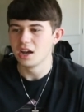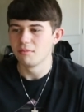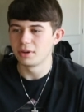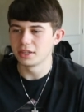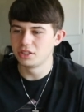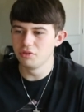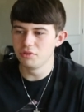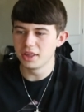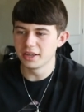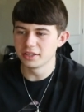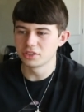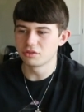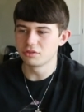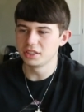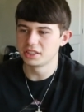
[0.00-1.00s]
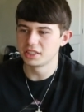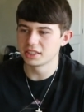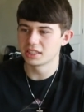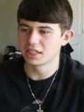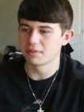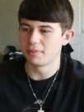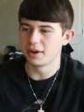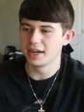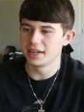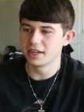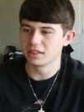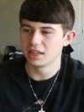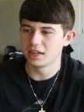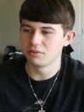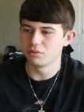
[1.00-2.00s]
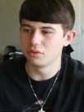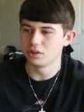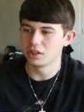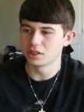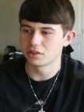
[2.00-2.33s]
By 2026, the combined airline will